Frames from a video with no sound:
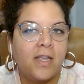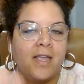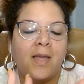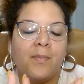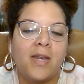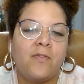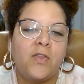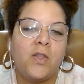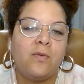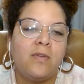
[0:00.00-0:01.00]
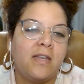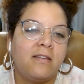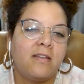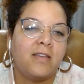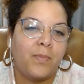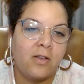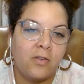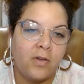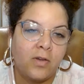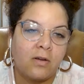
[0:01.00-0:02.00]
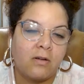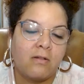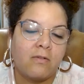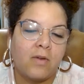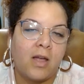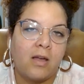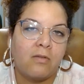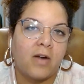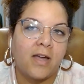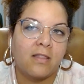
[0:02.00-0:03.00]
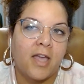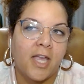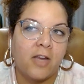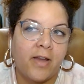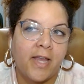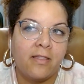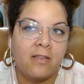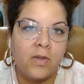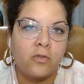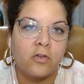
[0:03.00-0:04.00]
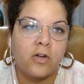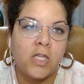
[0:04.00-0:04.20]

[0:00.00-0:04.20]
but if you needed to dip into your Roth IRA in the future,